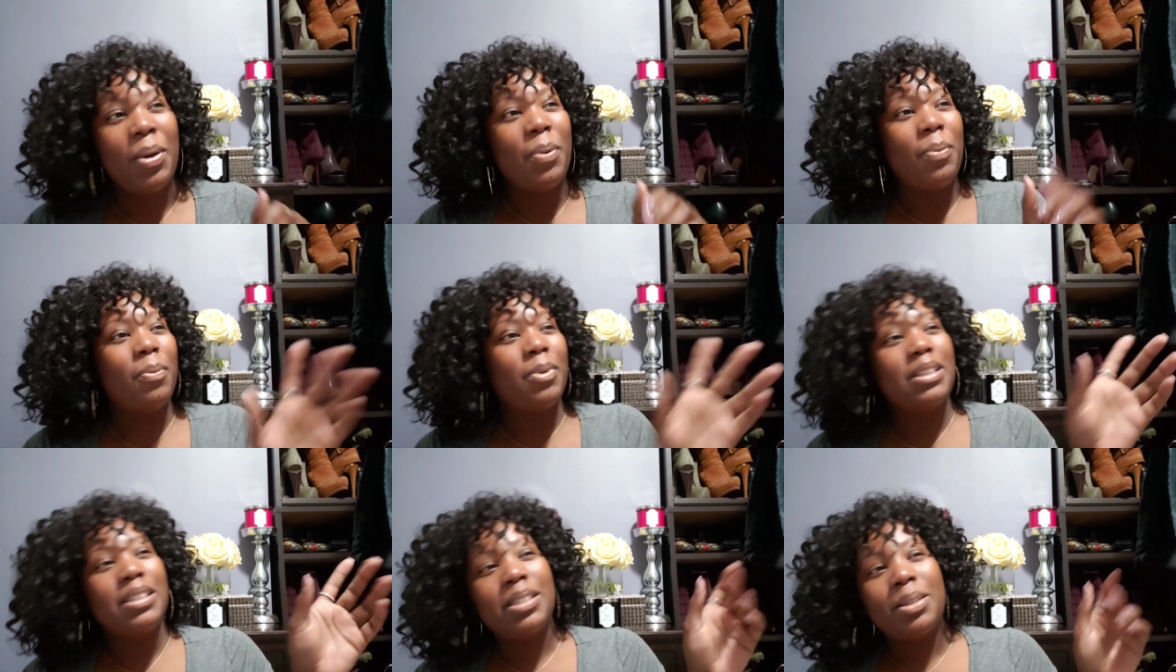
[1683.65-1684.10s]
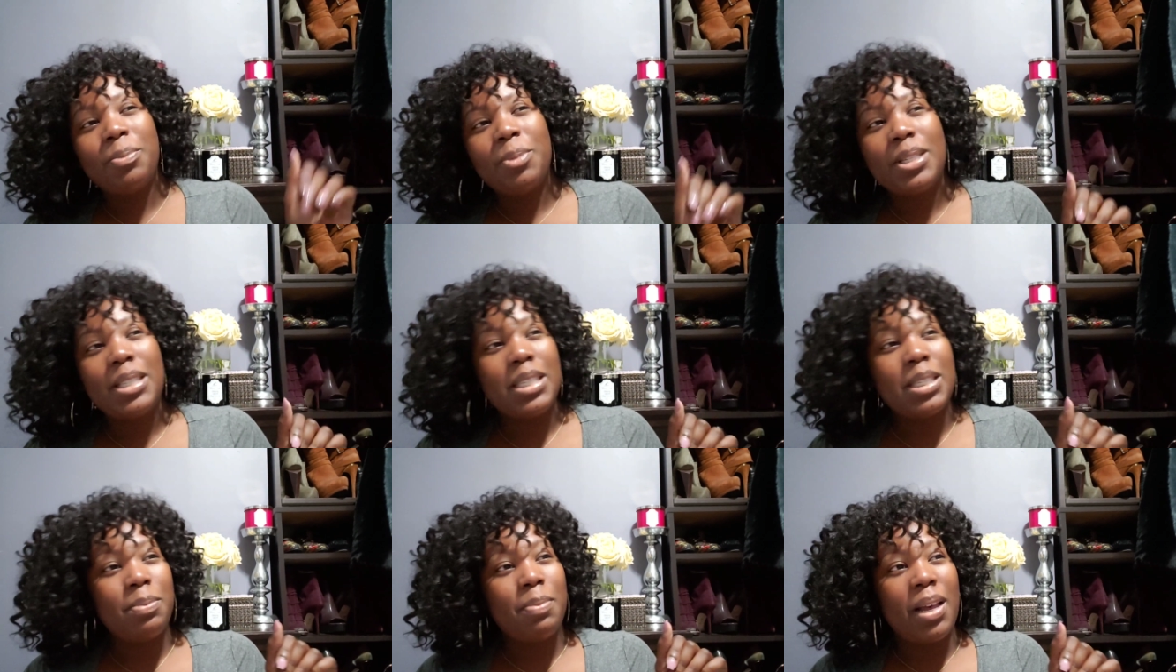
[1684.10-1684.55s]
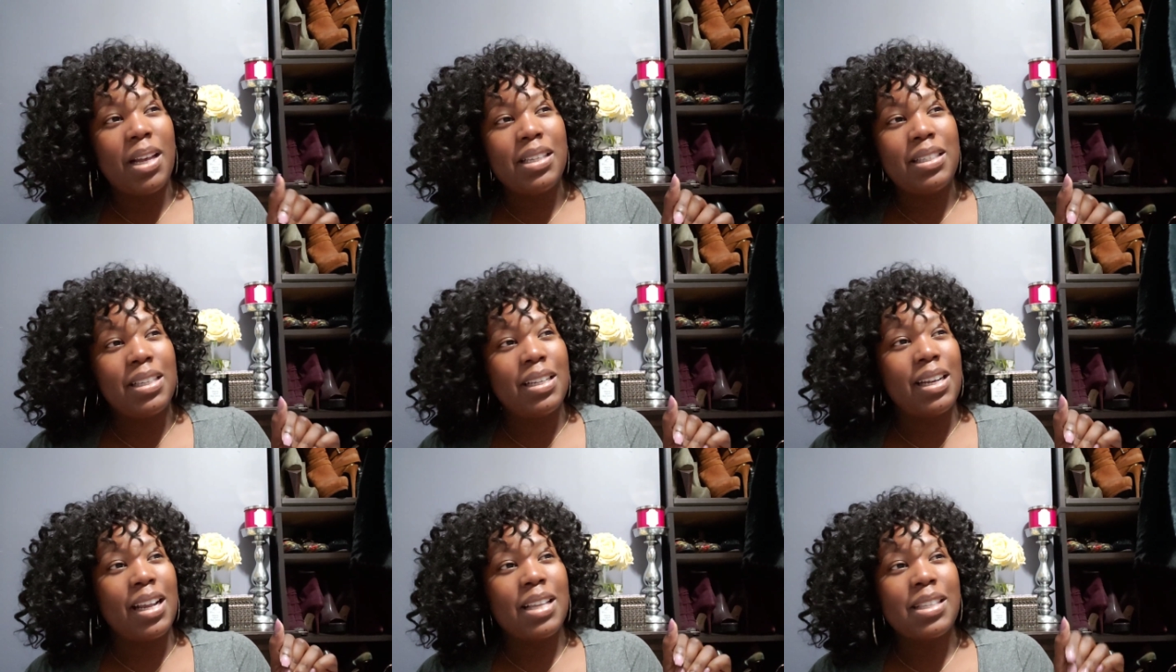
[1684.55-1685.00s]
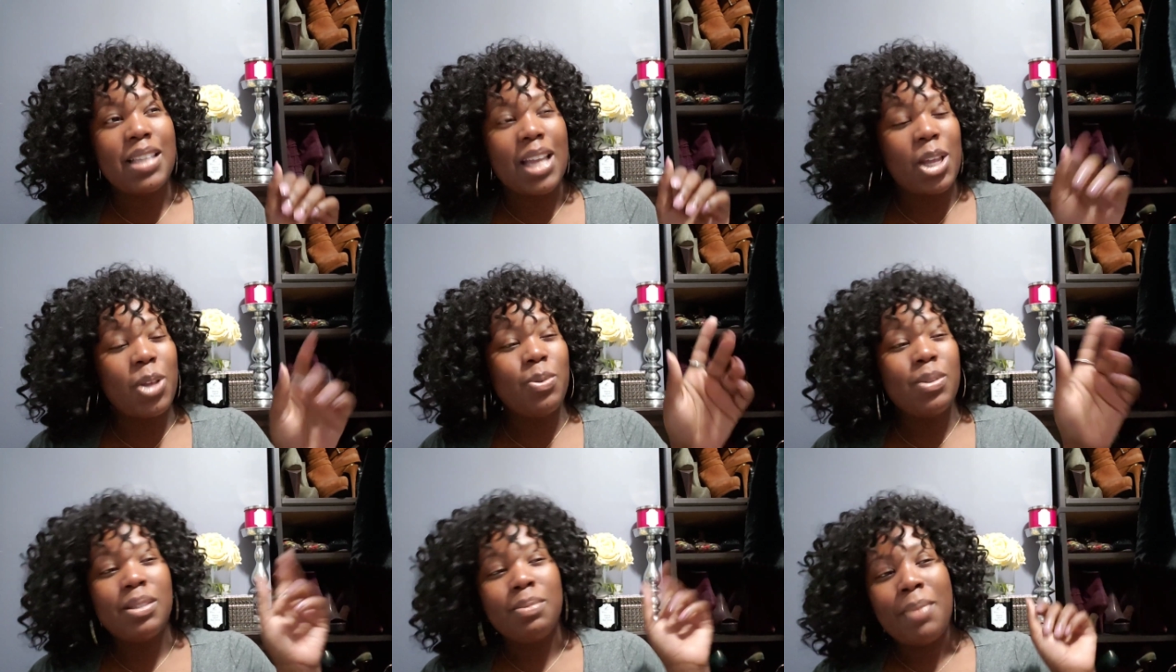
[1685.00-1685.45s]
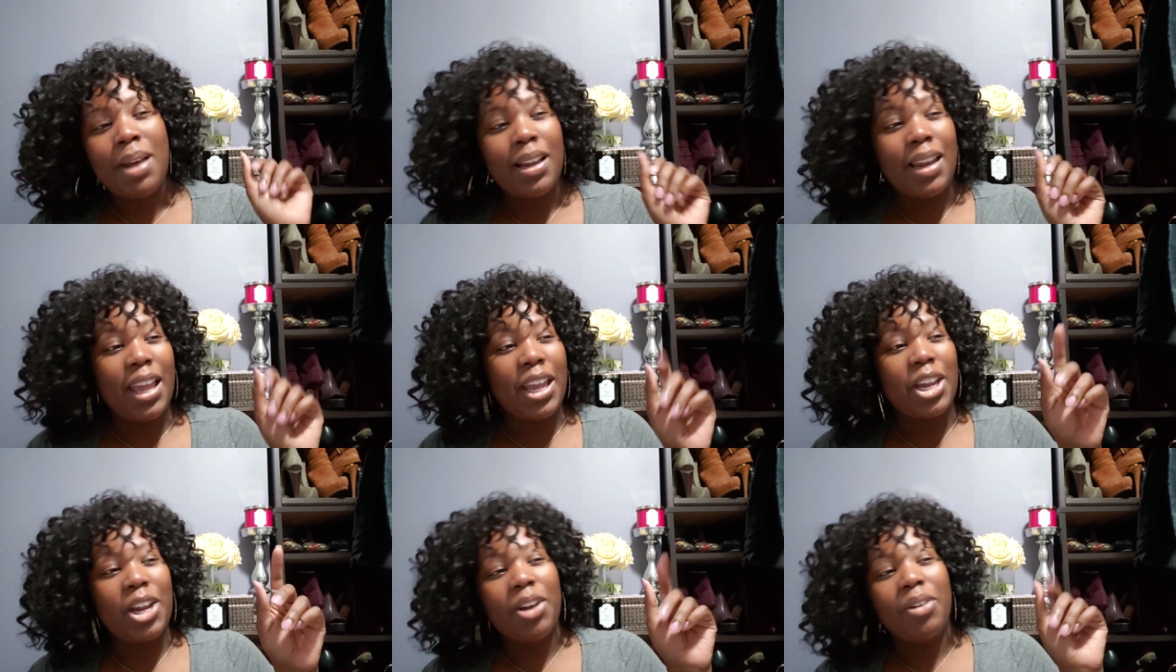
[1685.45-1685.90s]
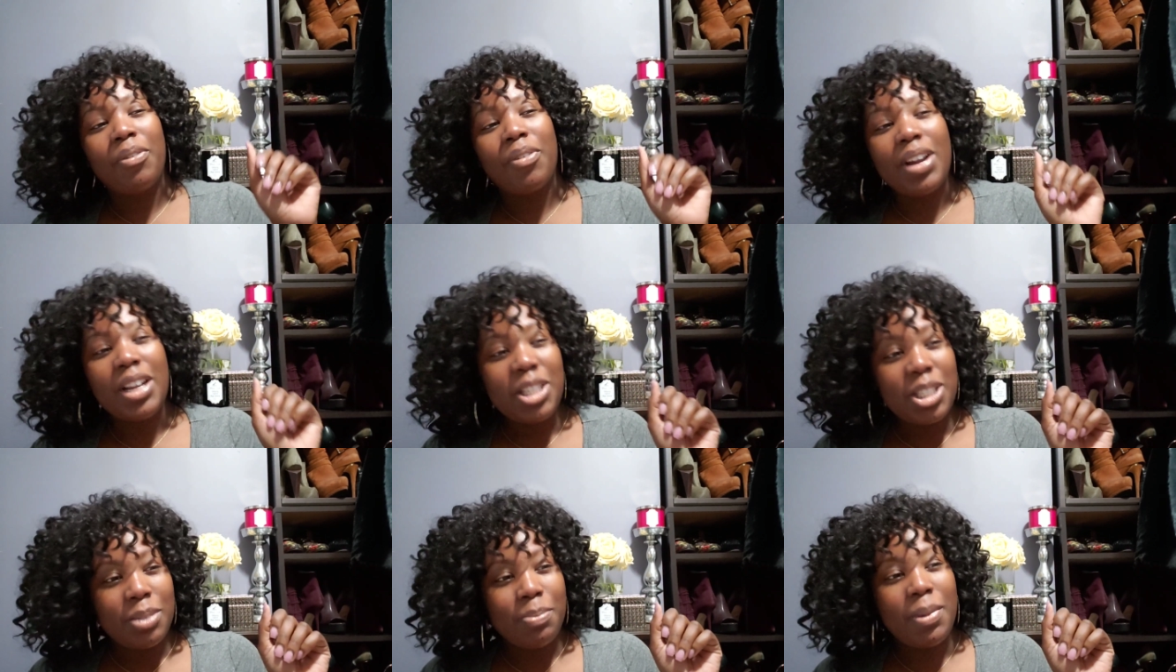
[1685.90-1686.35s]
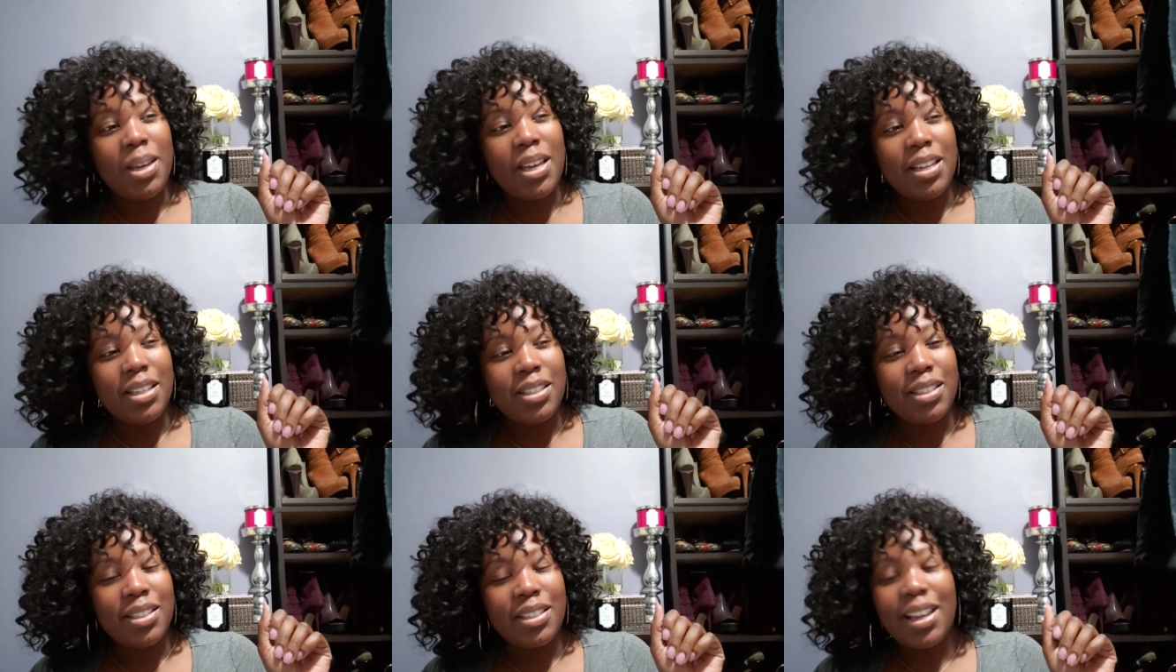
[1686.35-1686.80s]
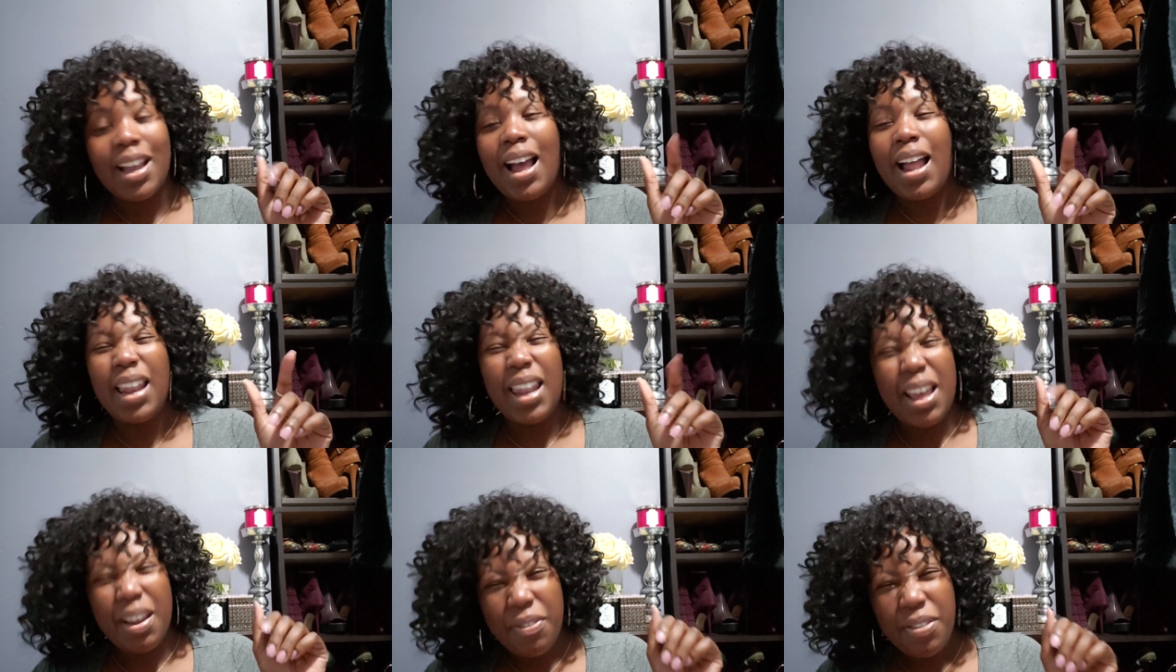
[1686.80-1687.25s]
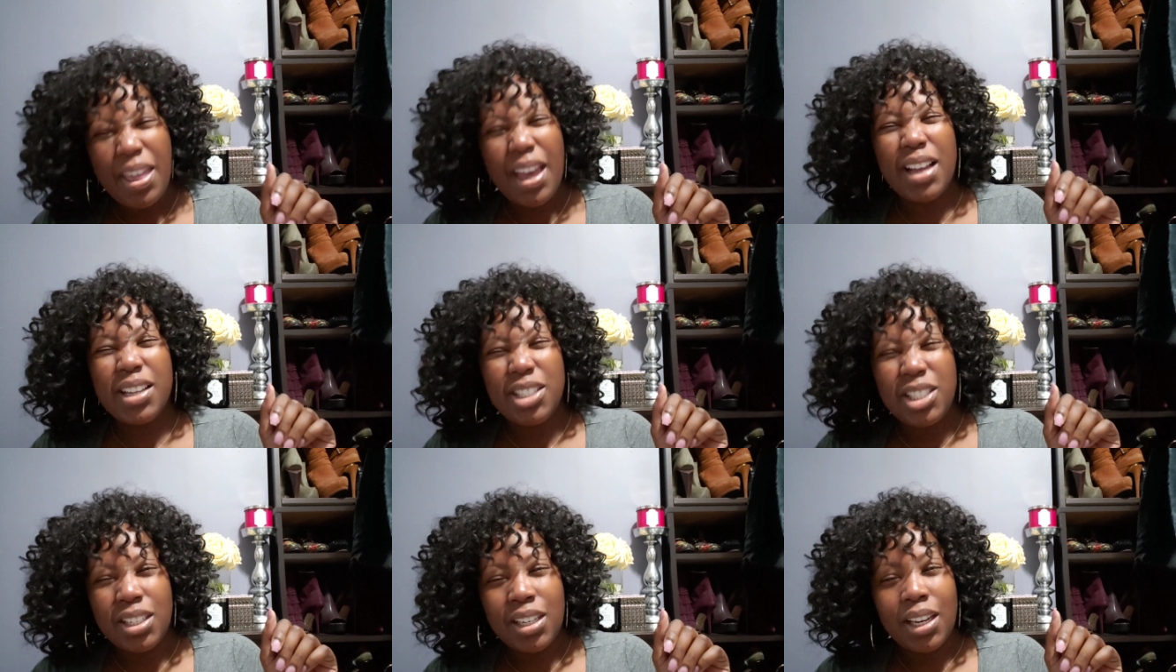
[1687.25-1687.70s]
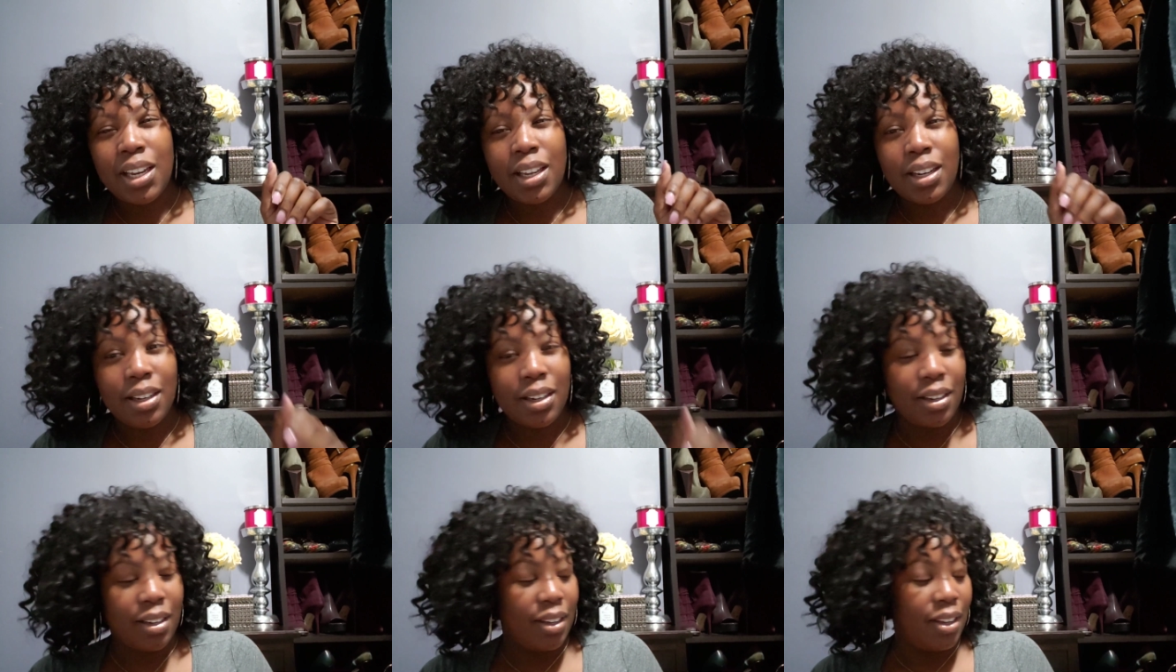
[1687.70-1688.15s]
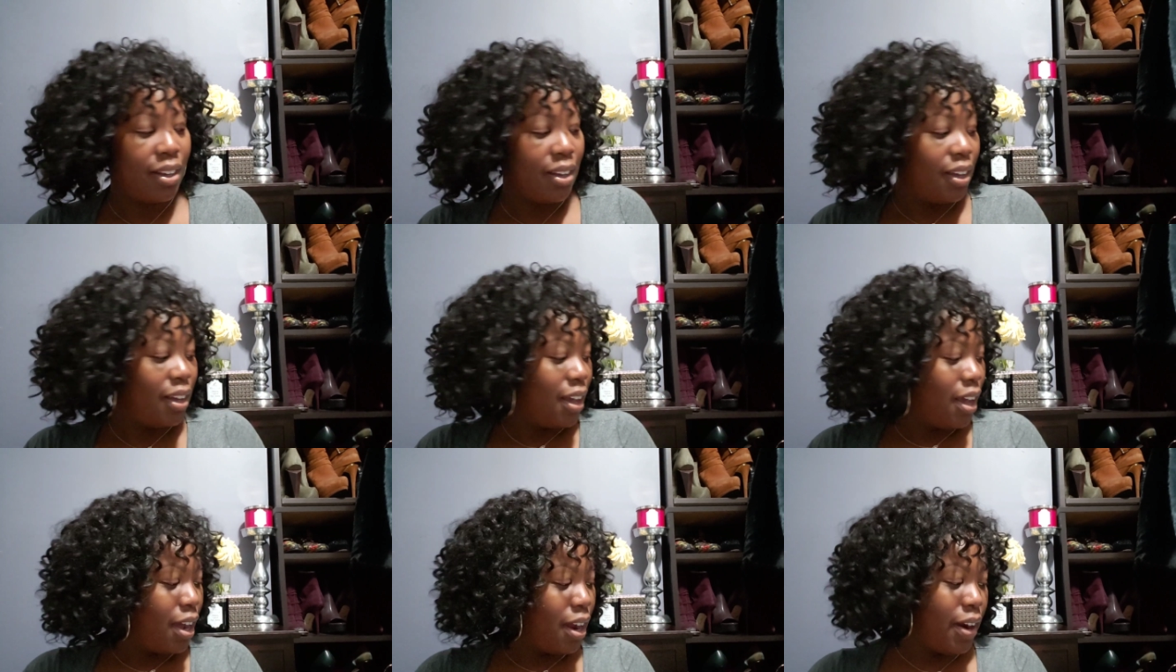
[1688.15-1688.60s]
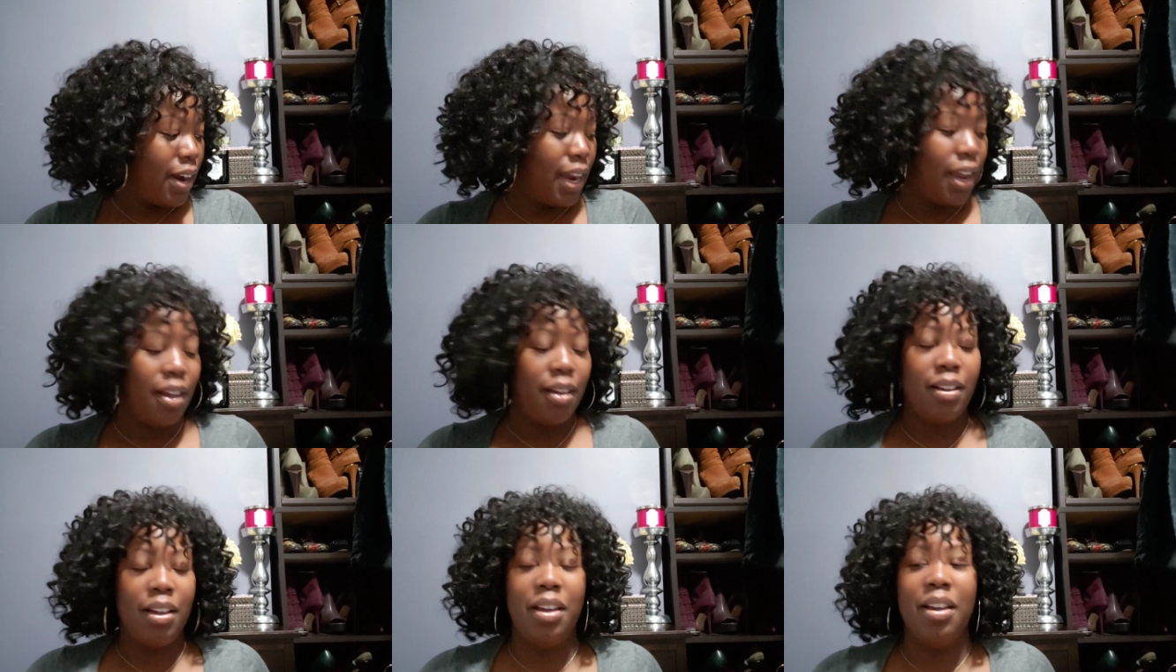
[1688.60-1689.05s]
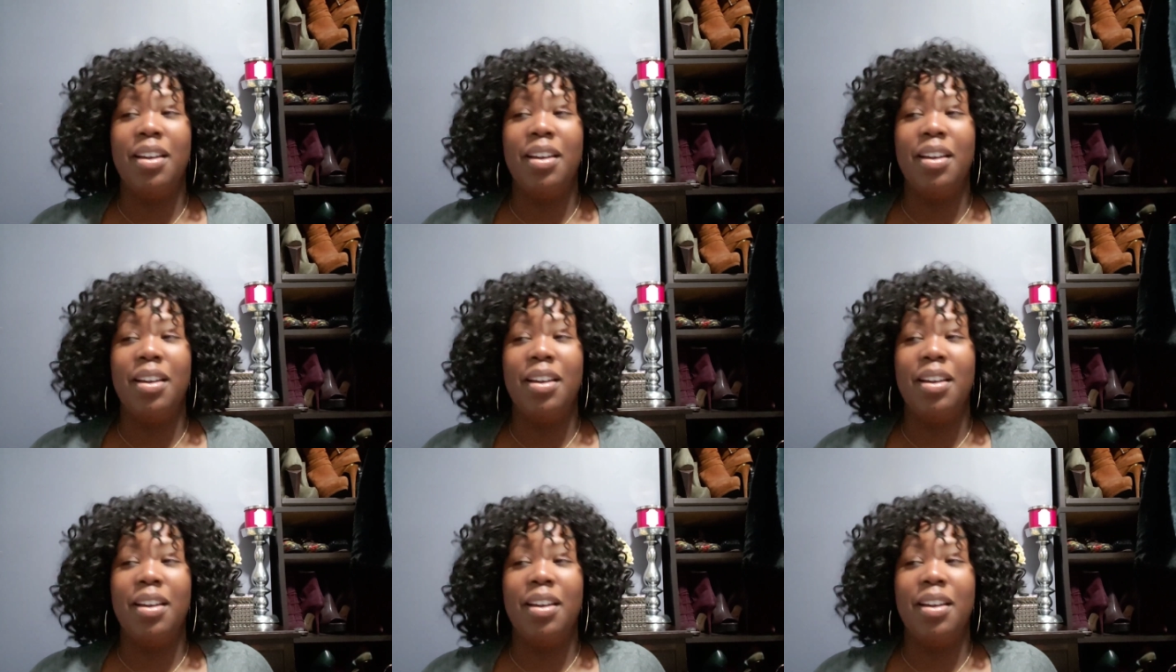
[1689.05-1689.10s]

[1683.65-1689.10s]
when someone smells and they say you smell like you're rich, bitch, I love that shit. All right.